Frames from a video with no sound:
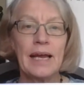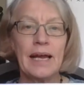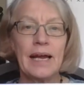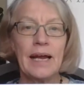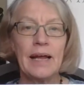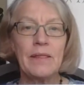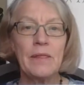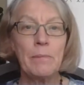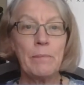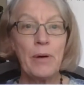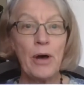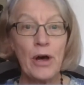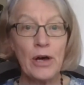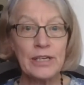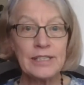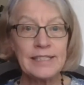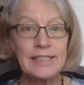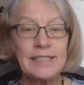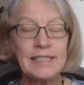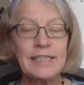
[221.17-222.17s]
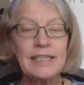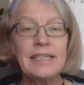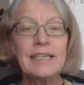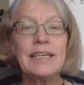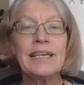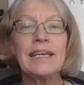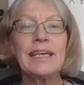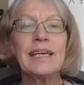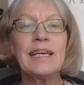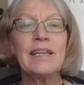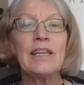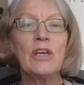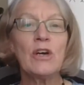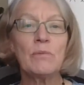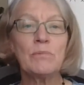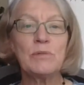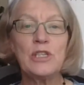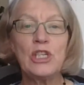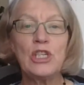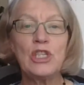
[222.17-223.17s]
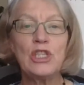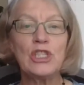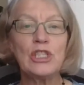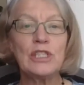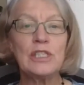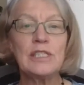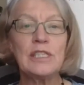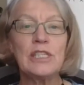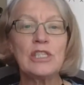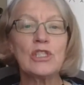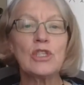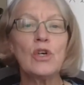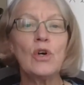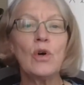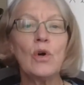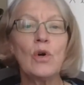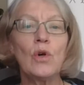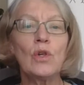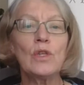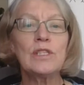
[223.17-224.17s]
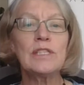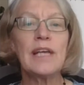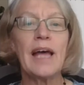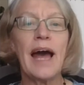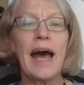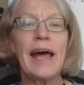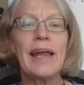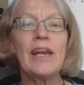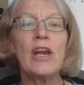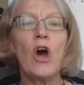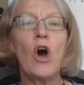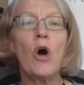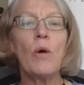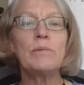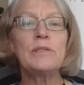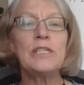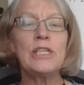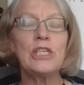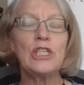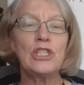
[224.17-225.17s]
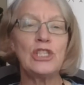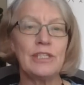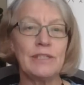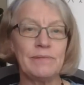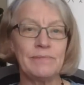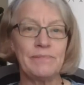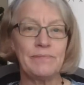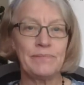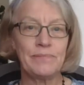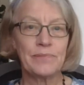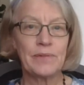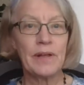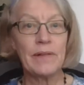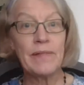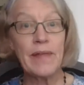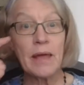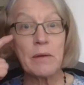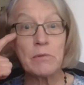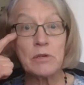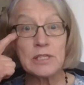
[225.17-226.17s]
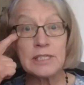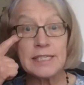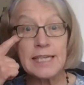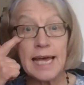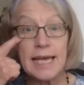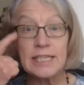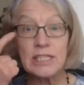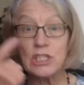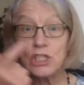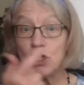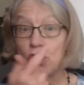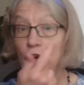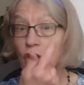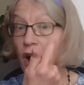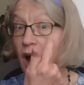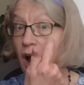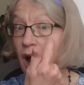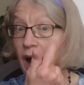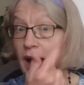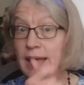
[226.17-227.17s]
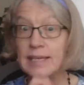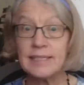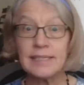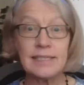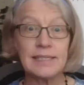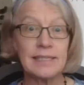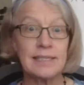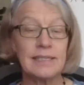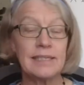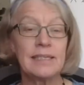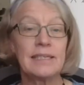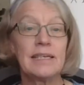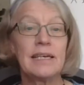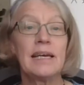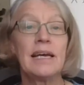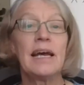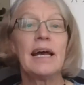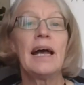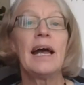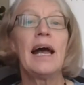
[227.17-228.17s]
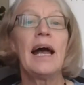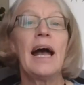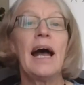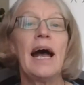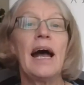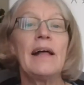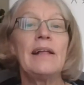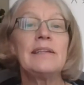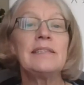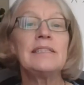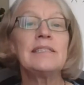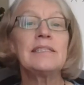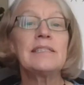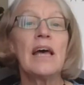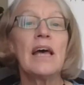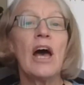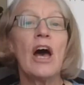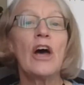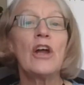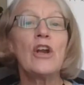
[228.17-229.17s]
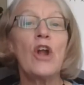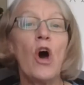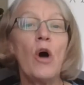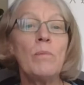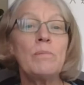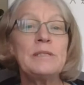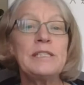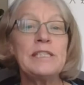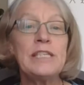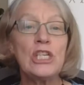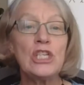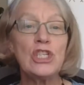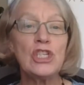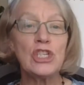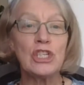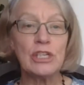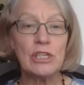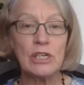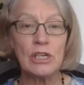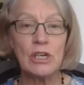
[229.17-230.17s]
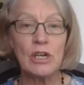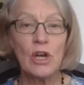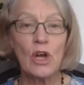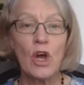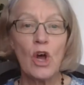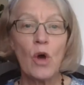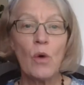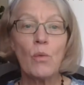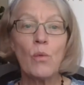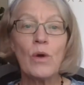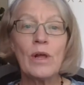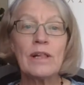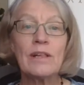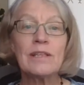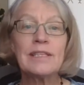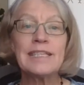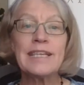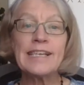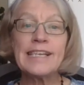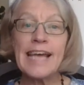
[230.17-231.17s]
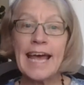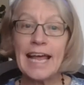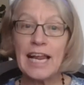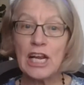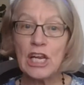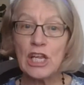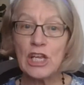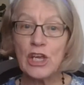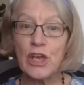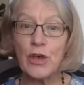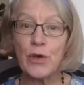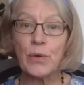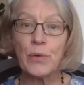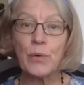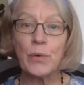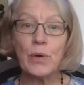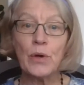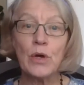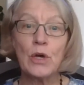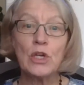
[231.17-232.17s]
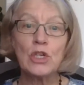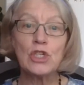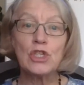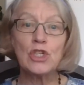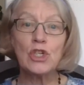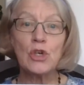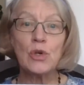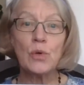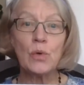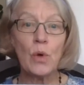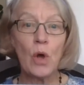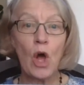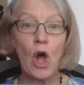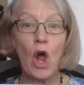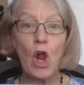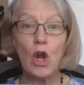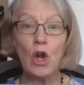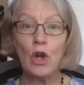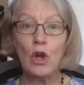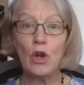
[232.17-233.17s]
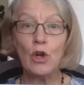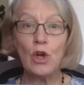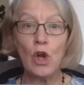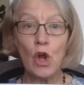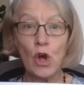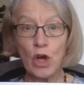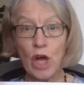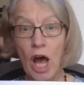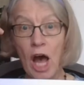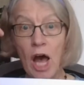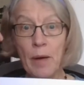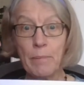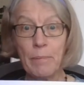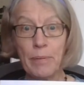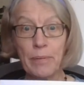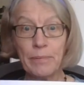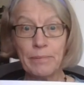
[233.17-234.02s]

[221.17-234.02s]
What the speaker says: And the person in the optician's is called an optician. They will test your eyes, and an optician will tell you to look up